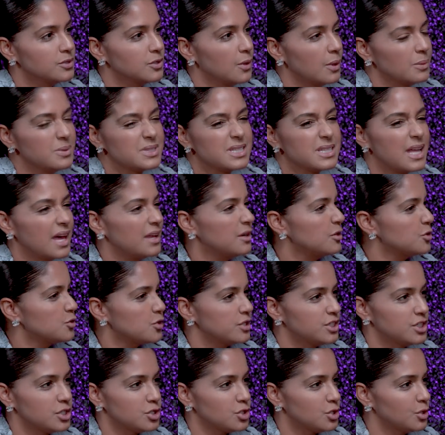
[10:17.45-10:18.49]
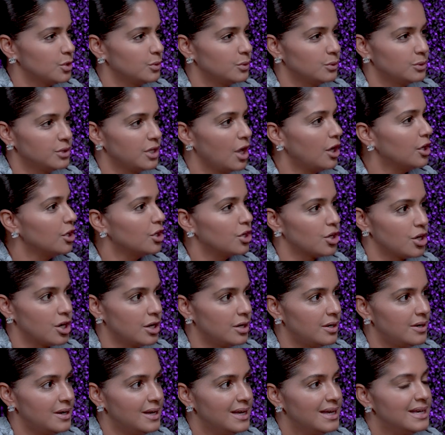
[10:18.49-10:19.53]
So I was not a traditional young
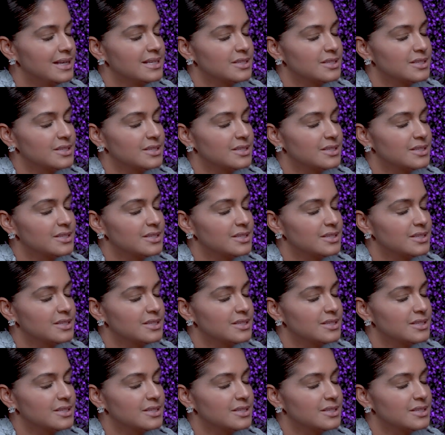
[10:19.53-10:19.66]
girl.